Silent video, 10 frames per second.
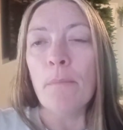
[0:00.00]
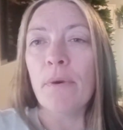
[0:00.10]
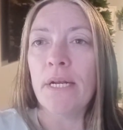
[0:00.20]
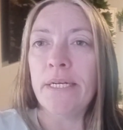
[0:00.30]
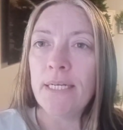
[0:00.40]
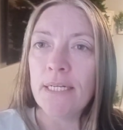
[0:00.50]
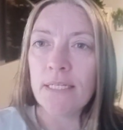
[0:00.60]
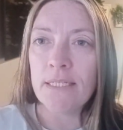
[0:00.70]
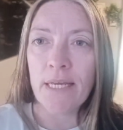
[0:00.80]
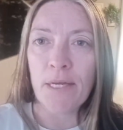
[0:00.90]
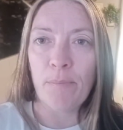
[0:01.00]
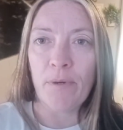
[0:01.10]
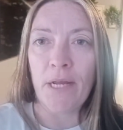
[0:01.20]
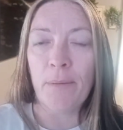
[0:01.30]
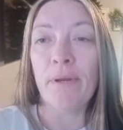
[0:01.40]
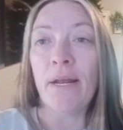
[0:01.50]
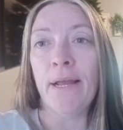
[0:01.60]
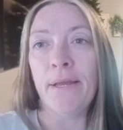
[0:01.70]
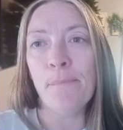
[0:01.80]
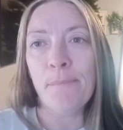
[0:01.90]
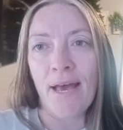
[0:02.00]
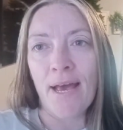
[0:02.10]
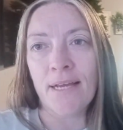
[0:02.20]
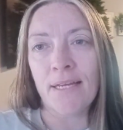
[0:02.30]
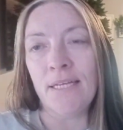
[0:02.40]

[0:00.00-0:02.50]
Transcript: but I needed to take a break, but I am back.